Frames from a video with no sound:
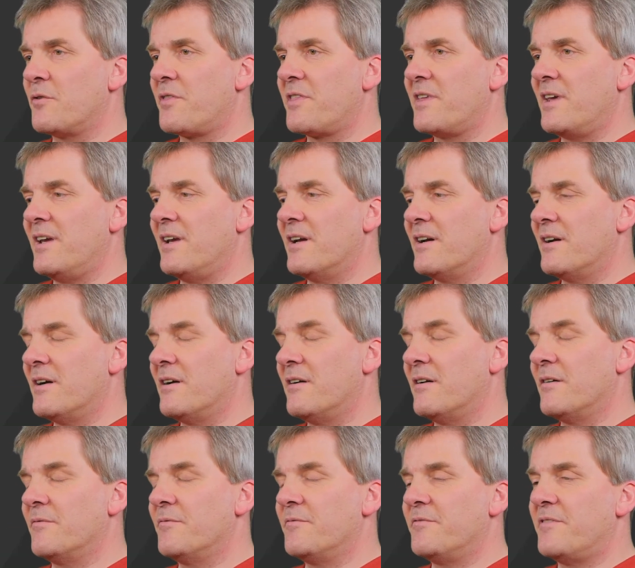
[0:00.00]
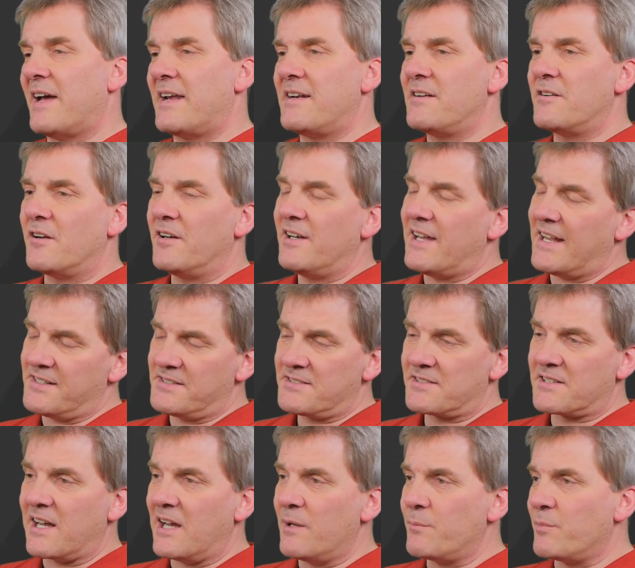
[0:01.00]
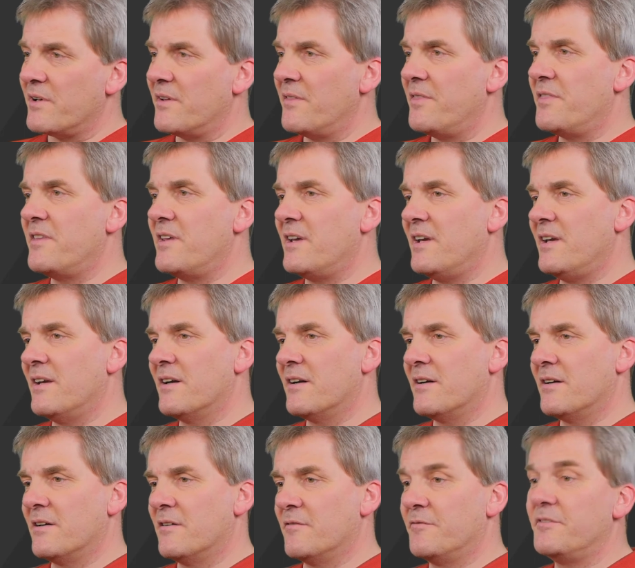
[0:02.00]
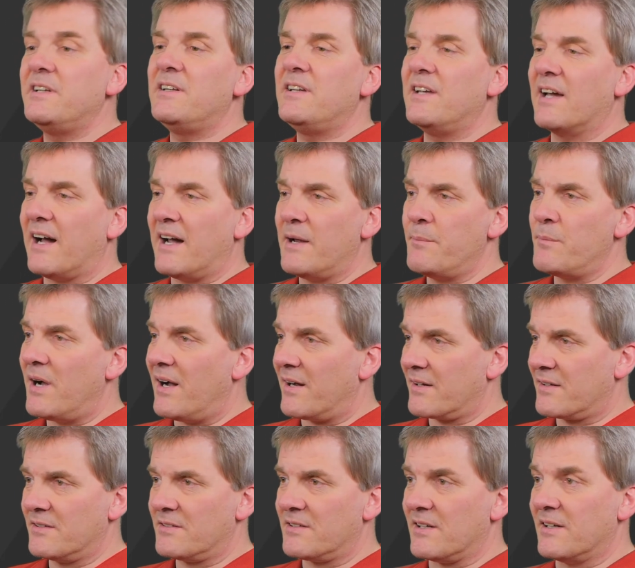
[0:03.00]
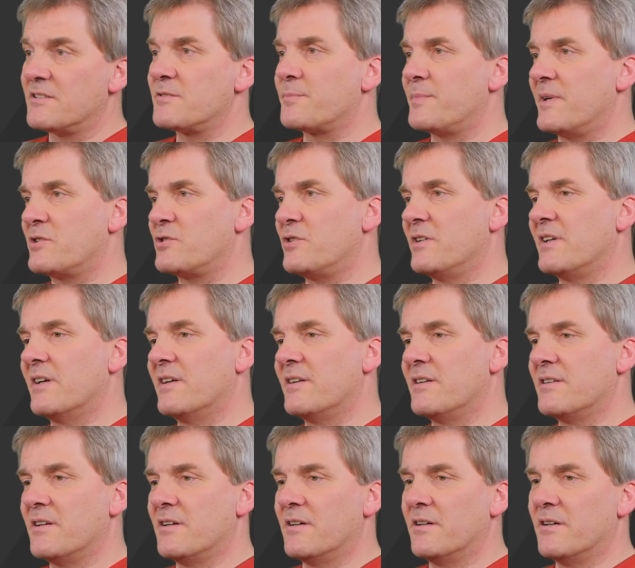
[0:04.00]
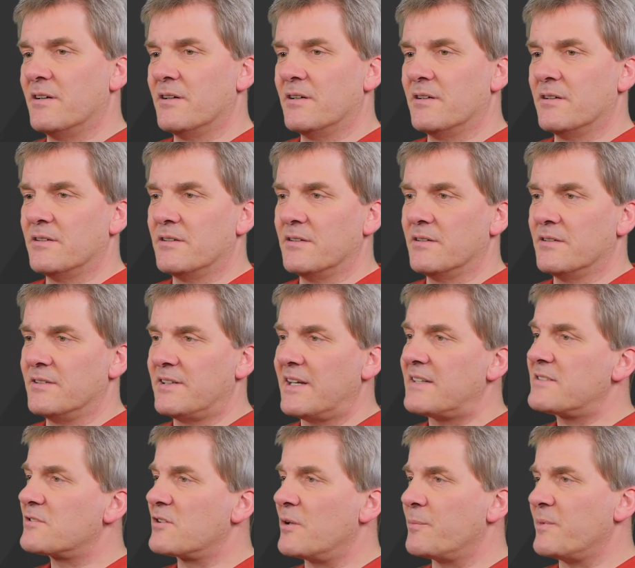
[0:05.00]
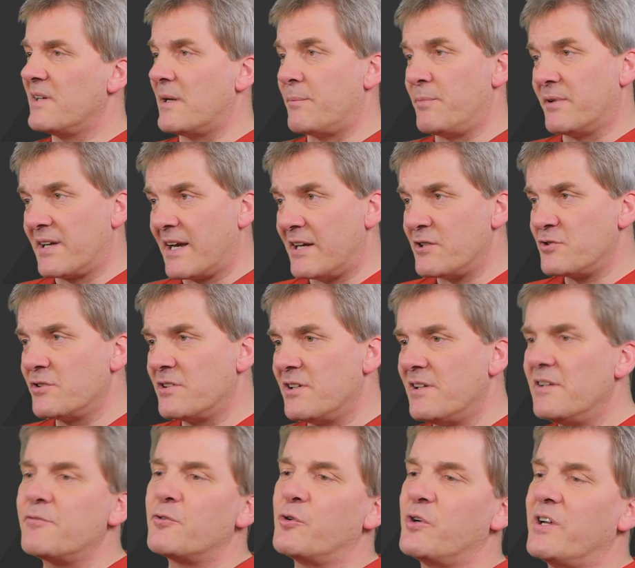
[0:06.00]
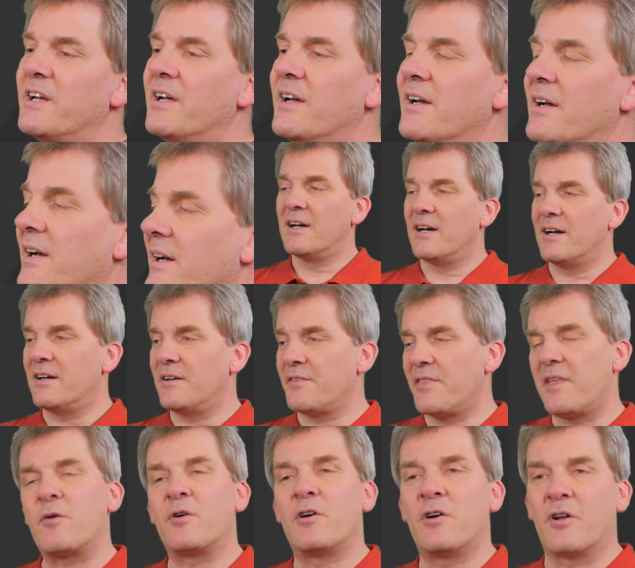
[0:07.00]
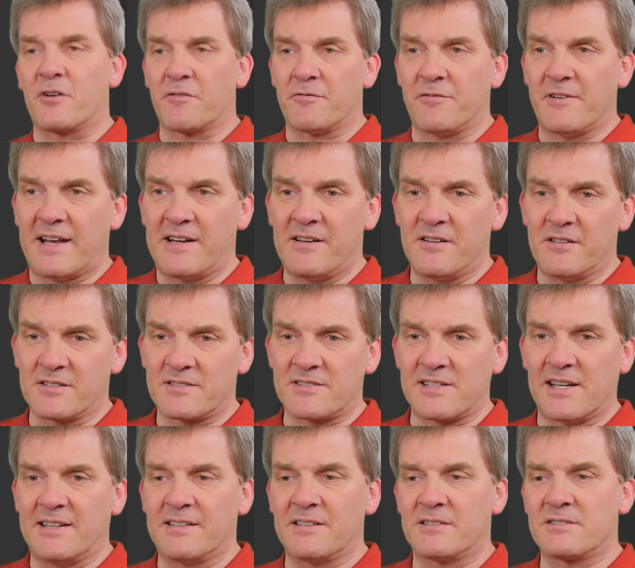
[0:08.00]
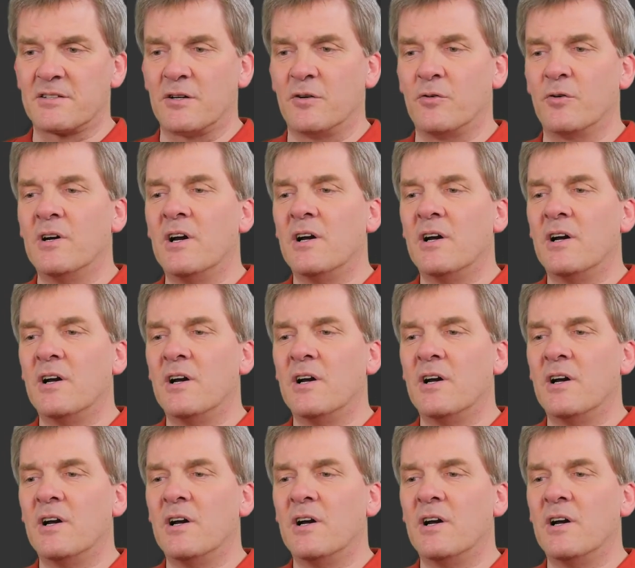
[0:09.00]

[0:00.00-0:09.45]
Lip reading: the vendor landscape in the VDI market, and especially in desktop and application delivery, there are a lot of vendors, and so